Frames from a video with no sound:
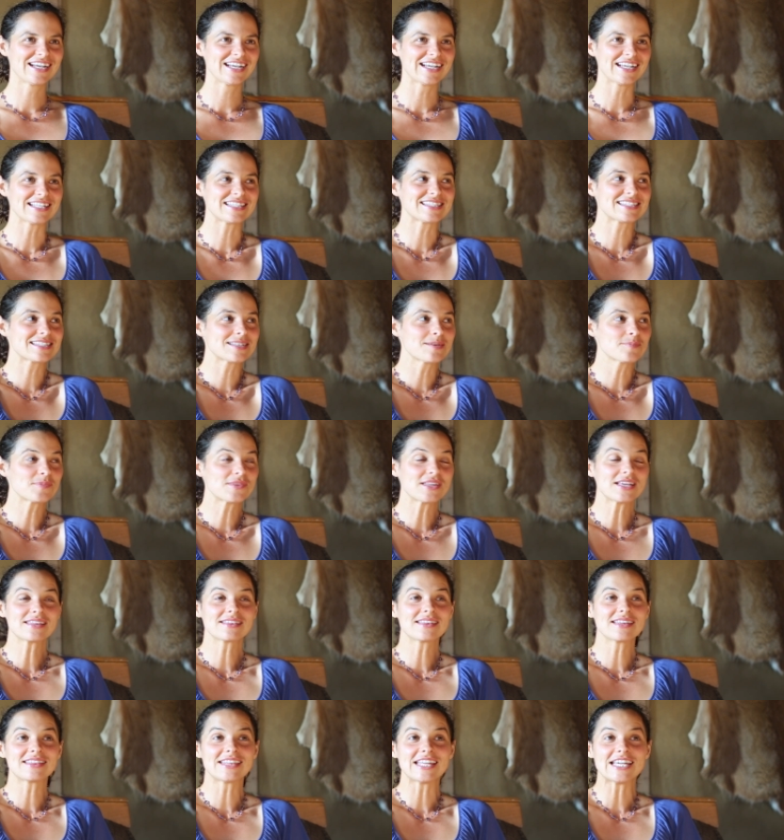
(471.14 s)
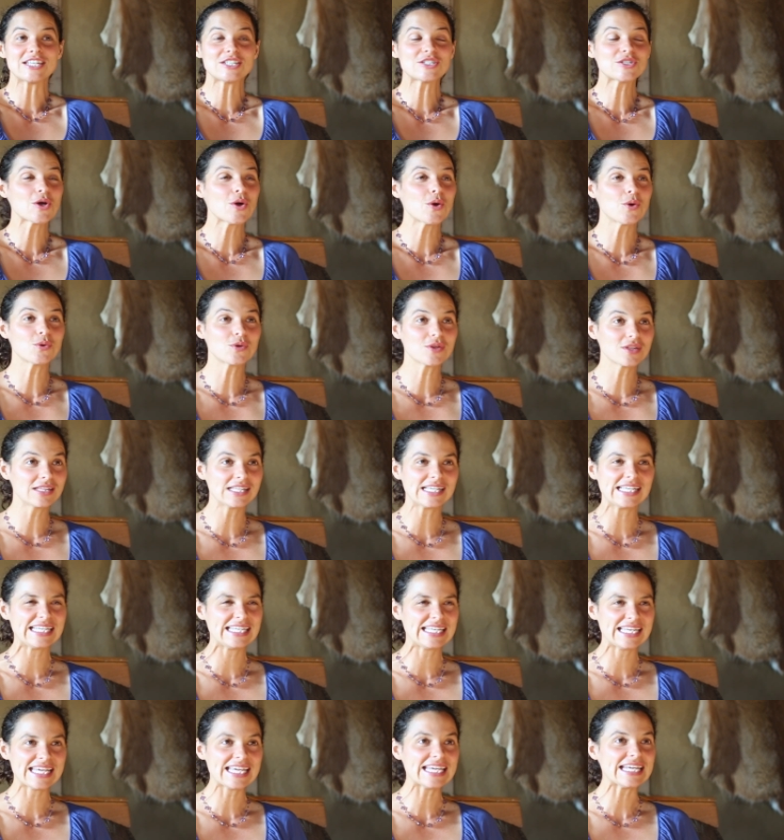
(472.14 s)
it's something that they
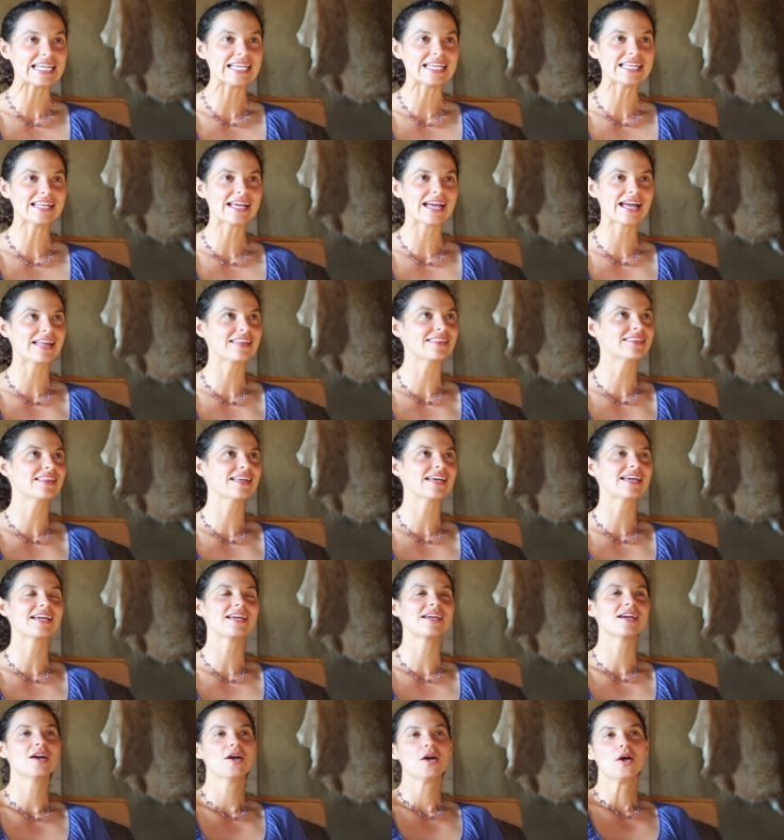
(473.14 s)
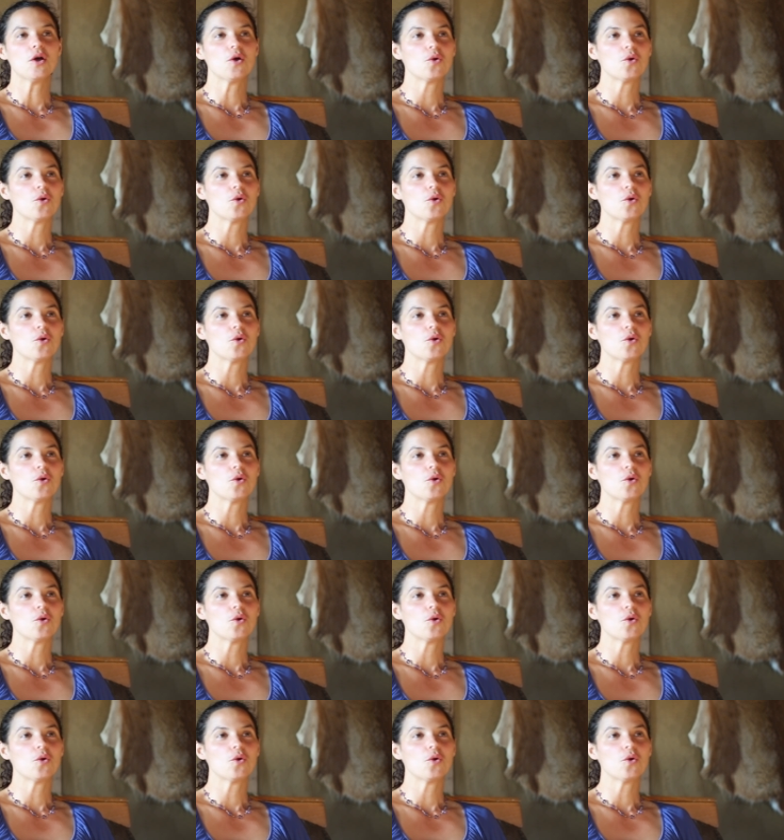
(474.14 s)
totally need and they